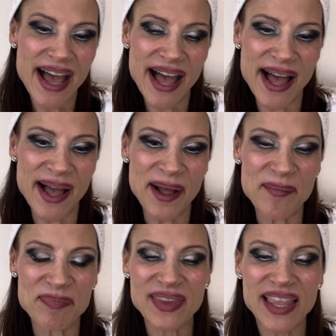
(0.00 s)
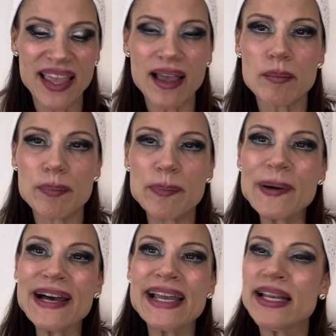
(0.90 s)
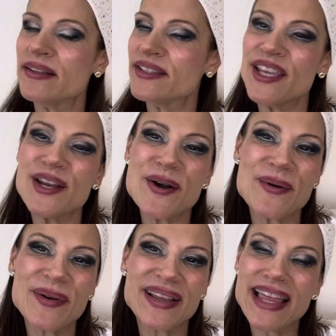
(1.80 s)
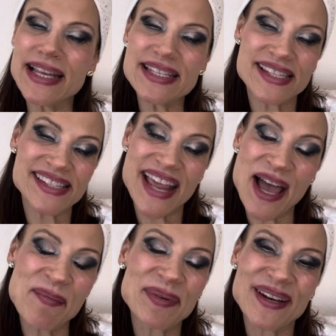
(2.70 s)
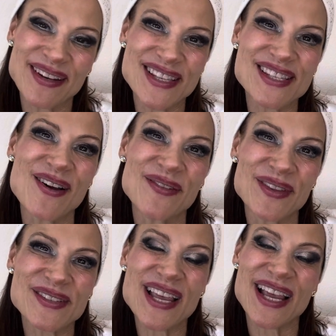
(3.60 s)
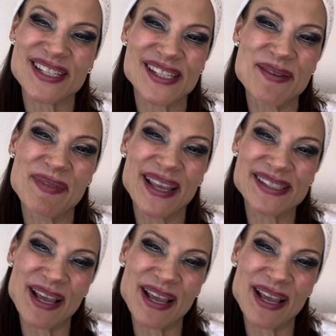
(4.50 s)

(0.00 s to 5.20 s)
Um, but you know that doesn't happen on its own there's actually some things